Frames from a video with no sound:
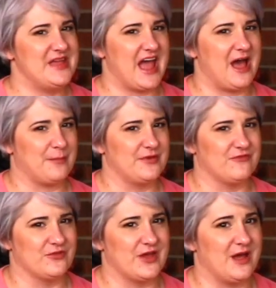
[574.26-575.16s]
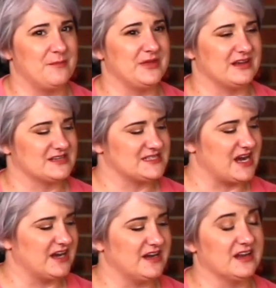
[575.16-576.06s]
happy for them. Be
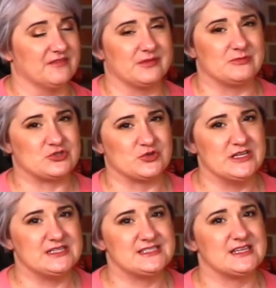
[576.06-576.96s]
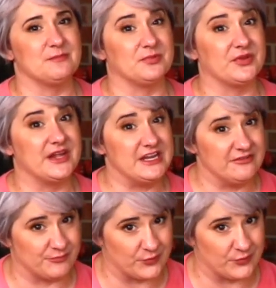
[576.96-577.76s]
excited. Give them treats and plenty of